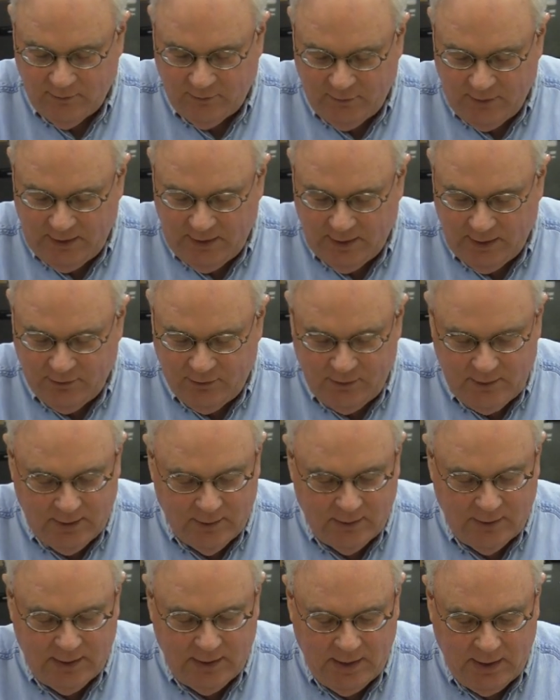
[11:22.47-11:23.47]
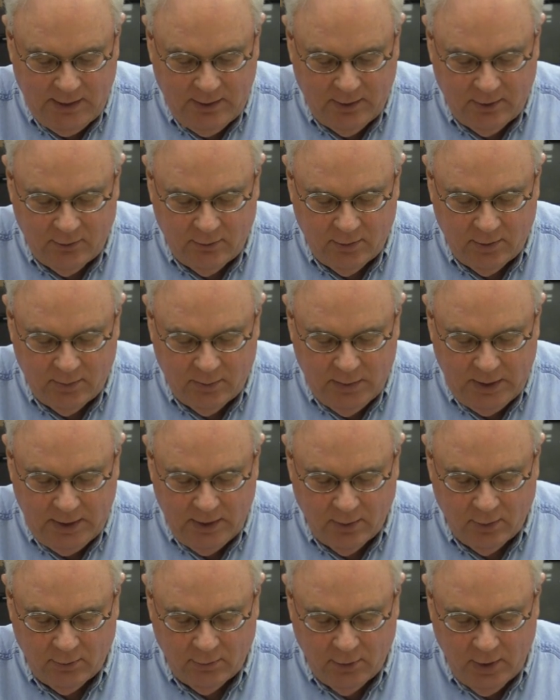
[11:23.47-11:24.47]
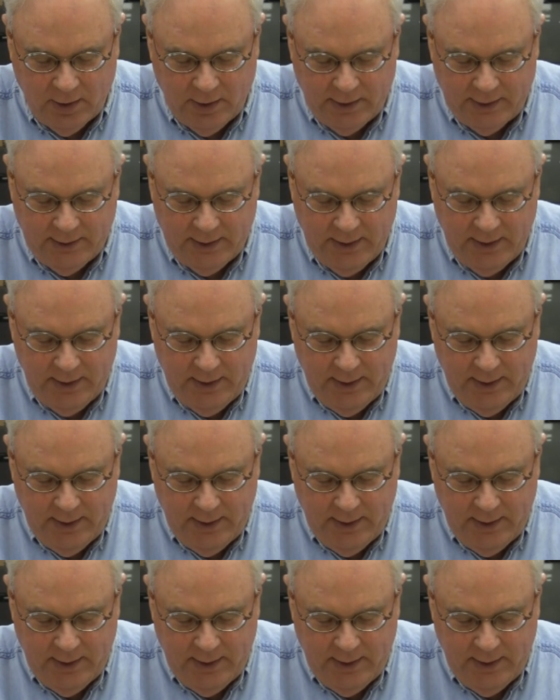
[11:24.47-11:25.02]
fifth in the 800-meter run